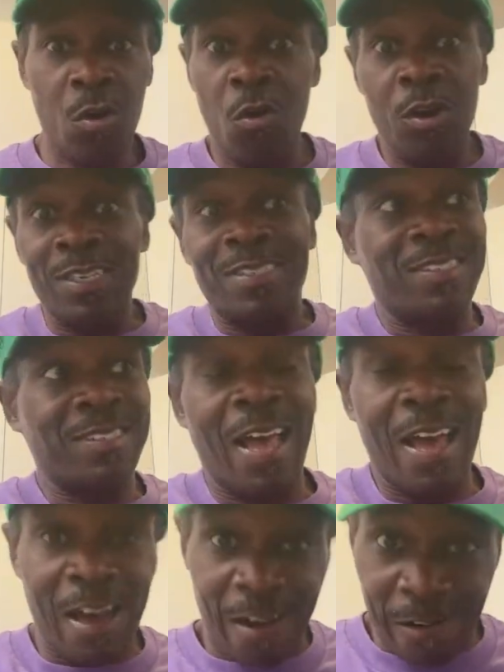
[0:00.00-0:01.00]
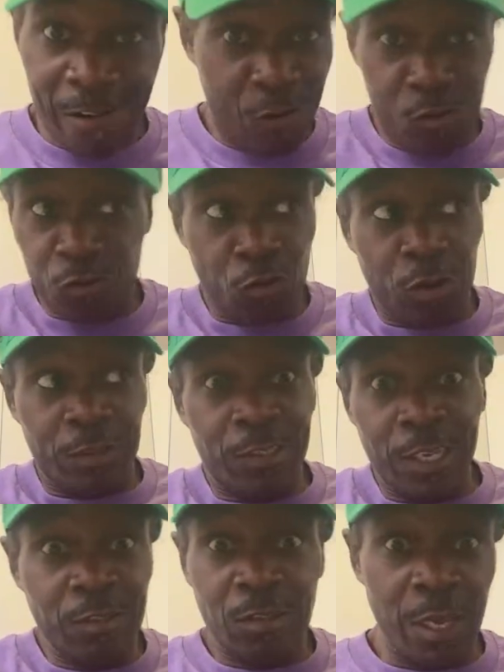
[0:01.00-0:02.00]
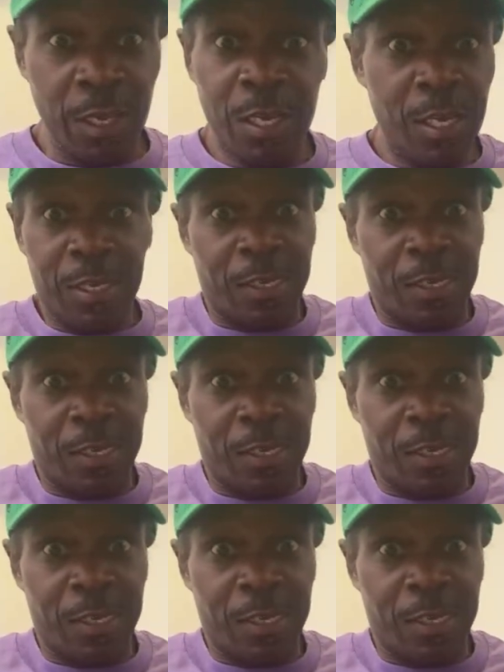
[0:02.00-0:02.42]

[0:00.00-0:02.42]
on a child who's autistic.